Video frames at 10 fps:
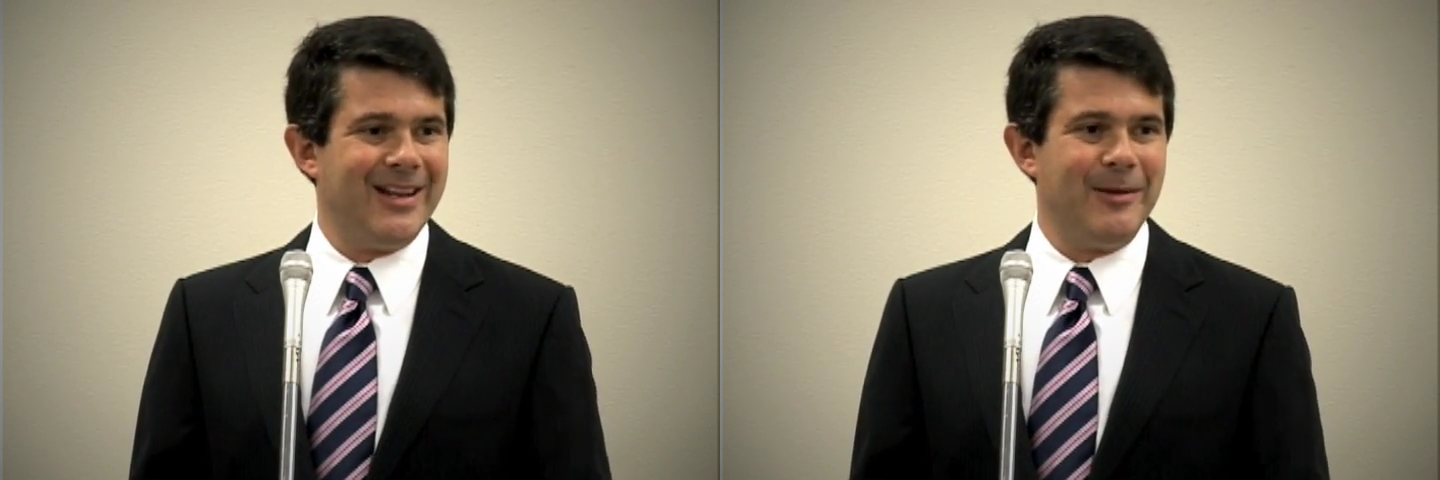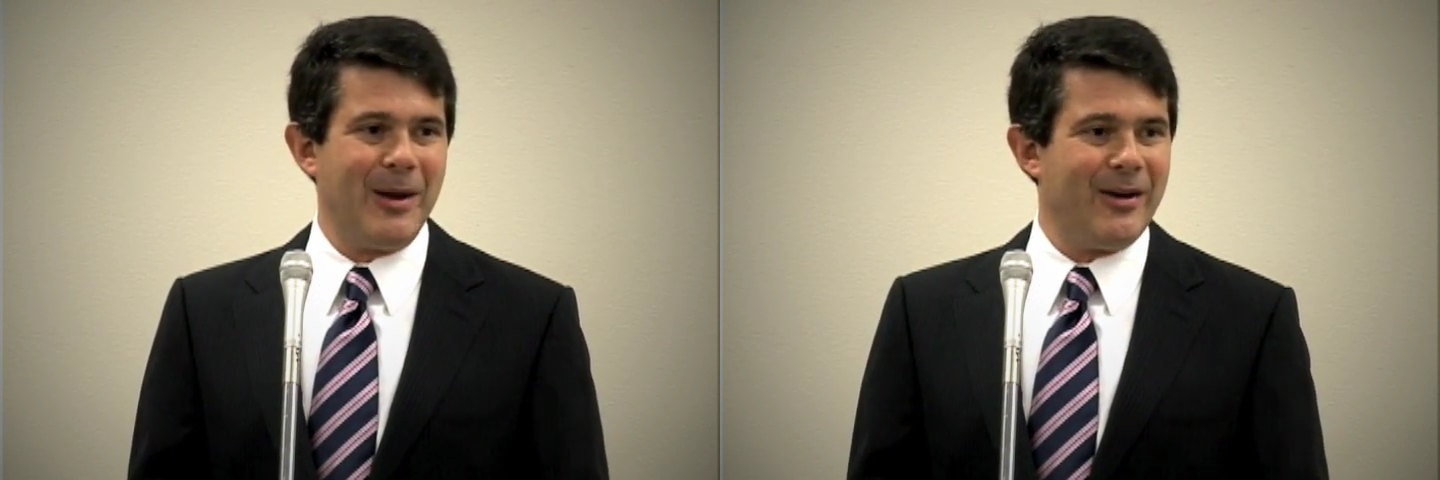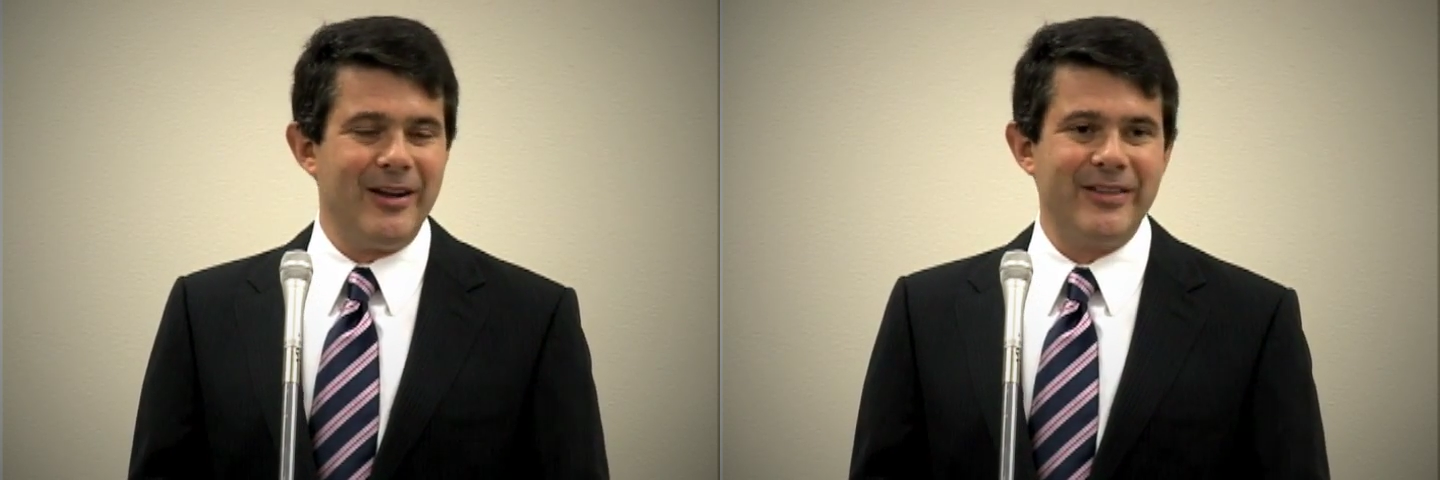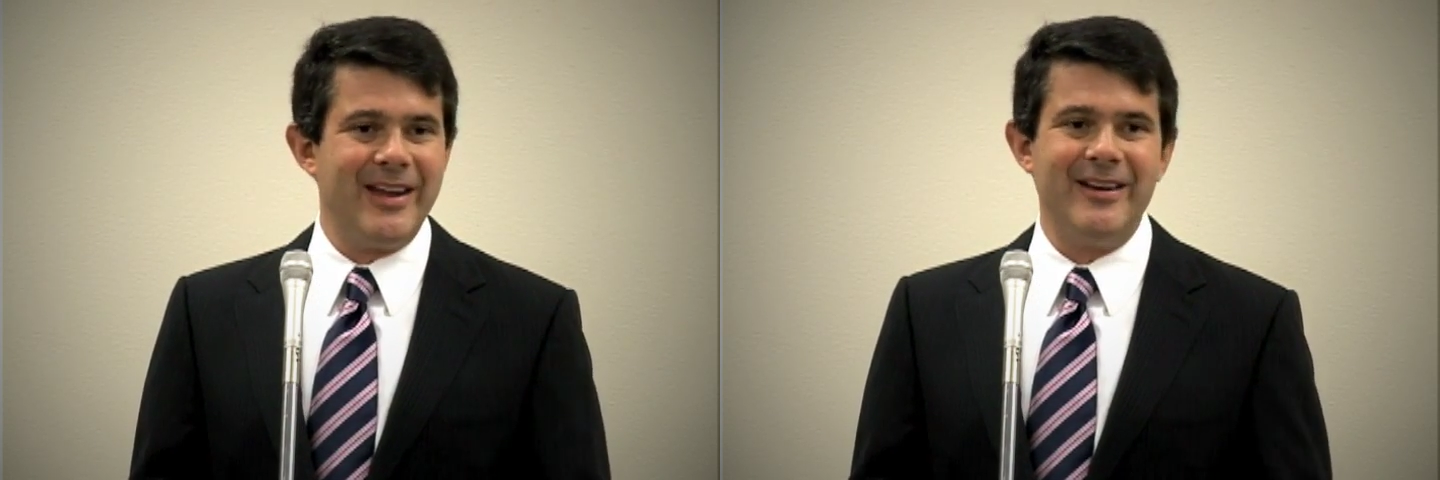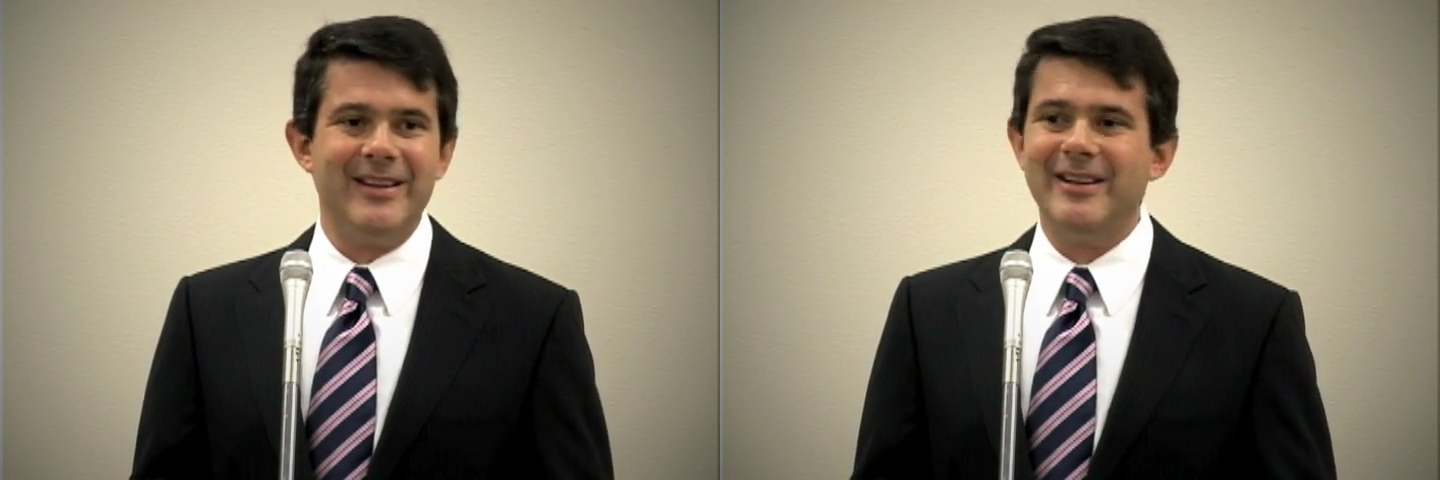about
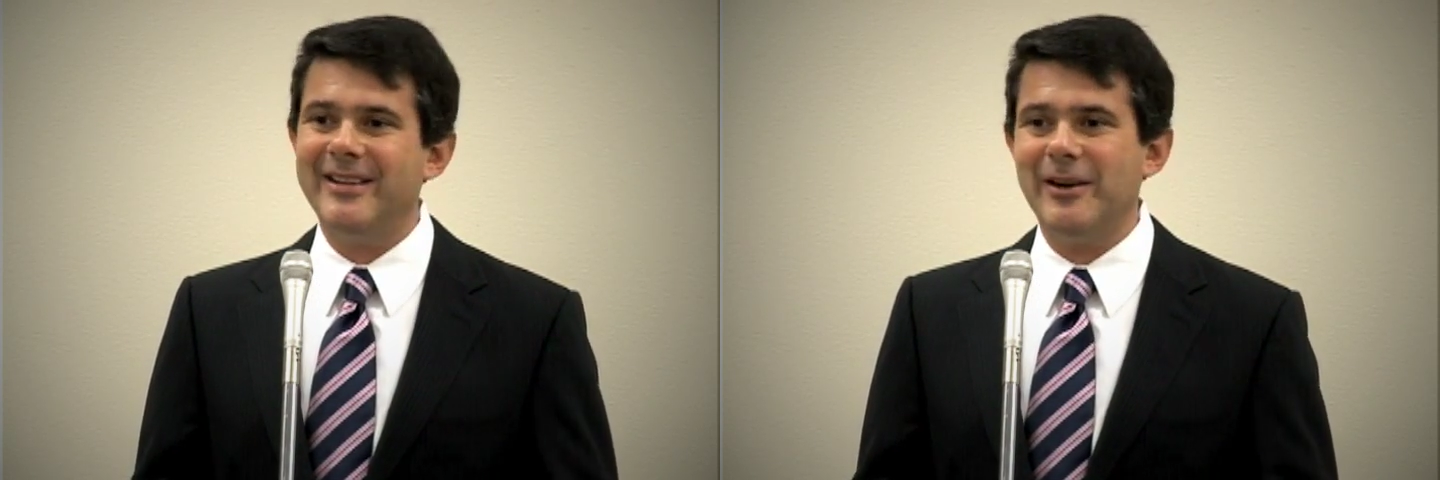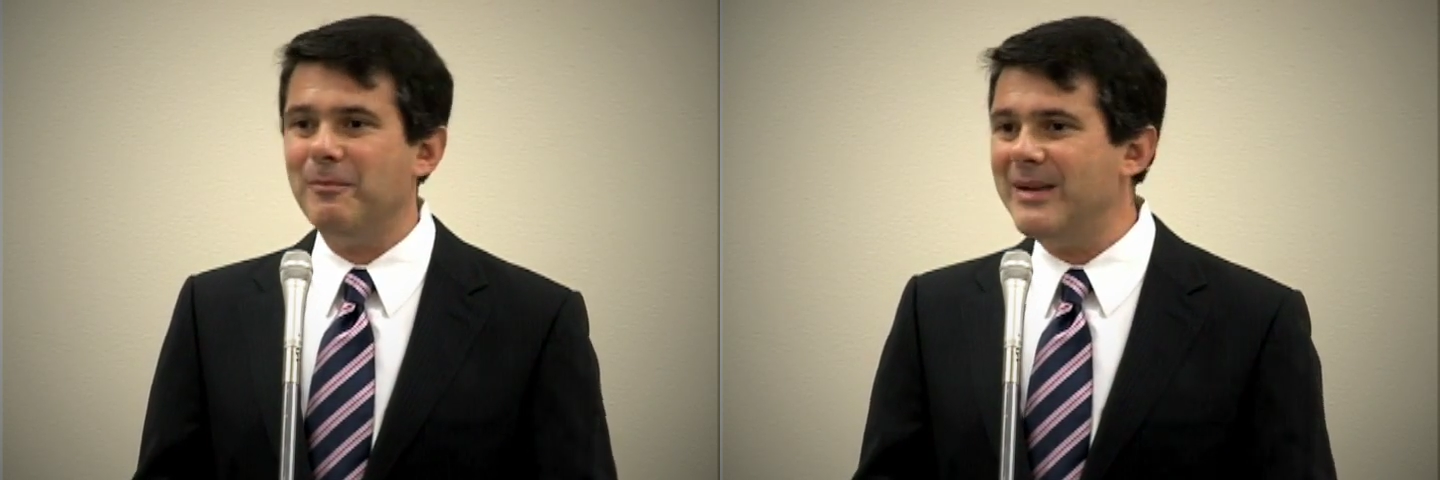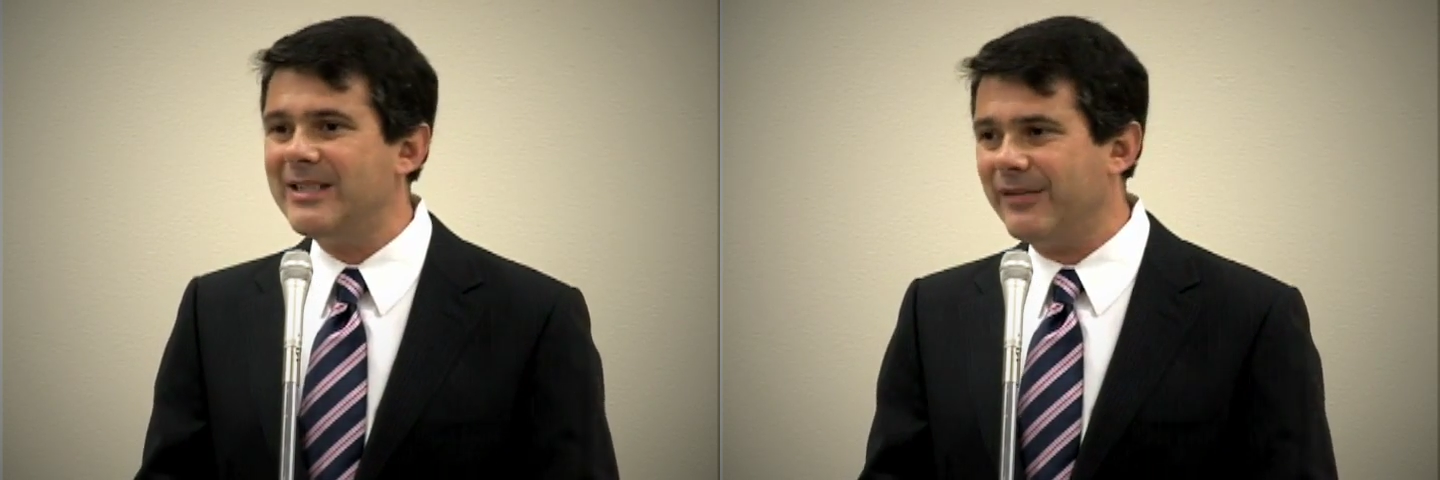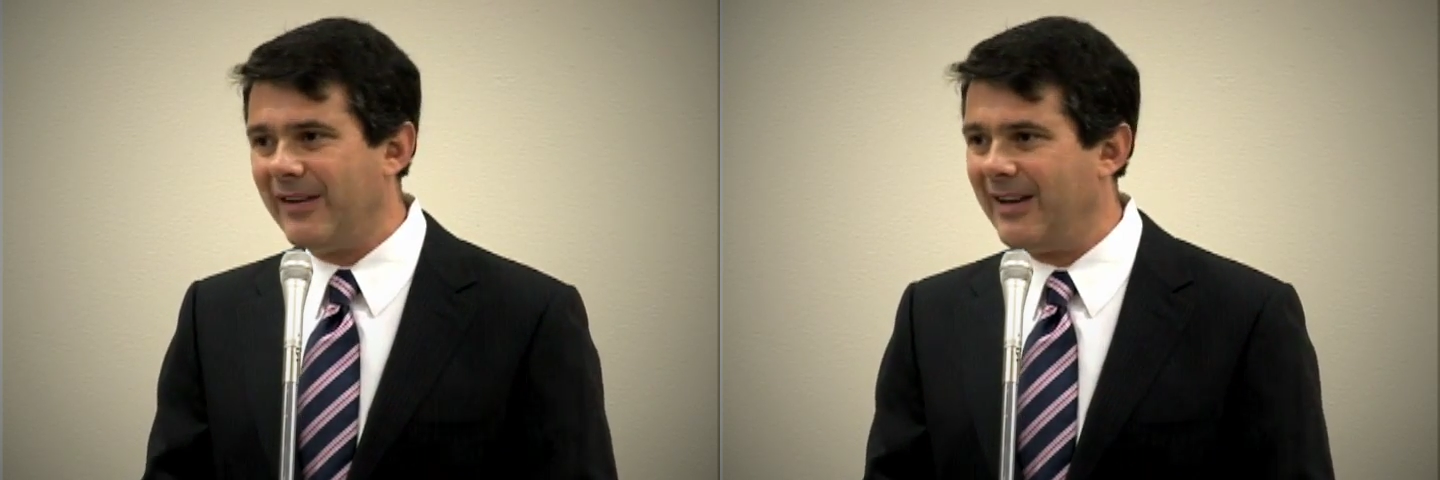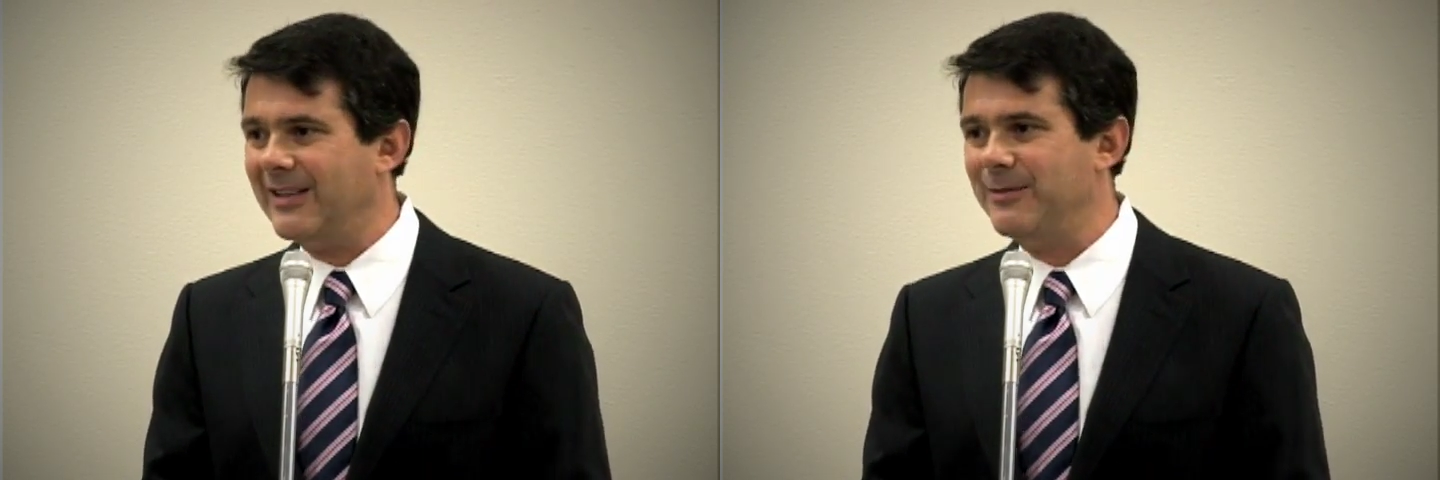healthcare that, that are
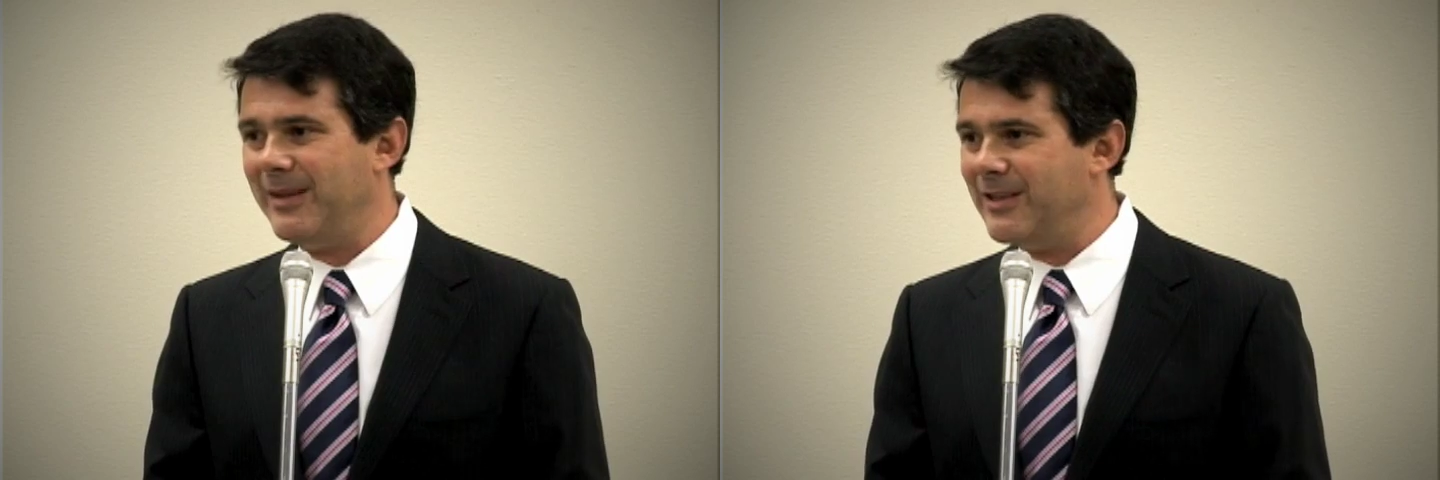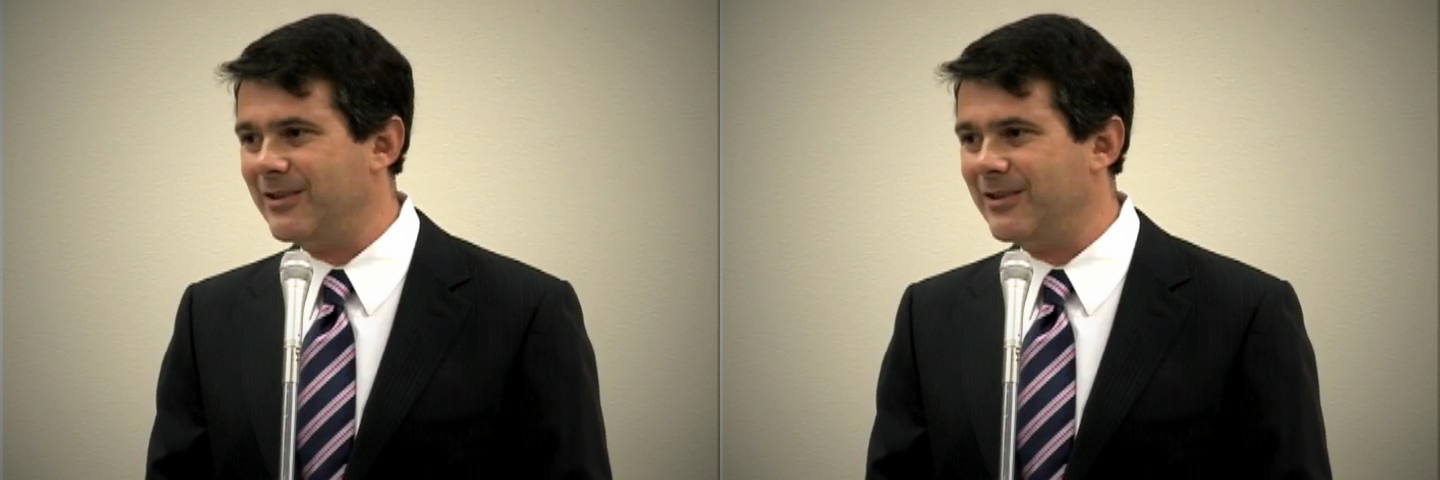mystifying to me,